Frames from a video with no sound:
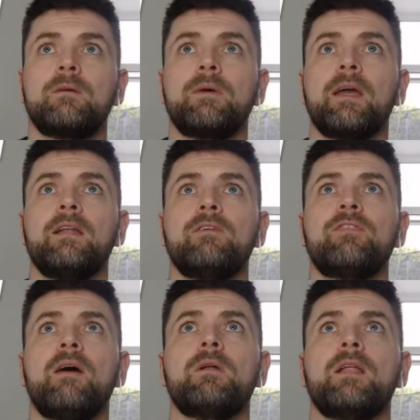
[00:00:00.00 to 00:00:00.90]
Are we getting a
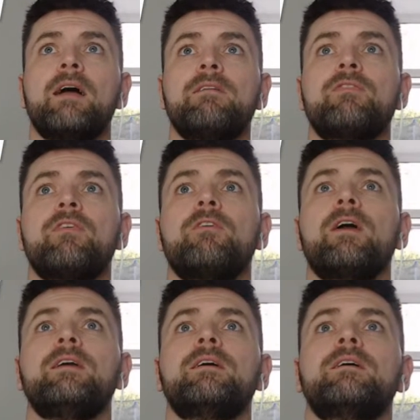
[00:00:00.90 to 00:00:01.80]
foul there,
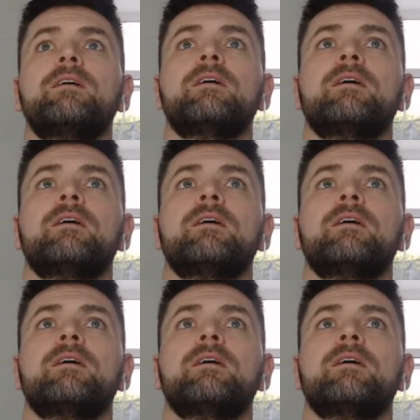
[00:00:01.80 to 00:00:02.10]
referee?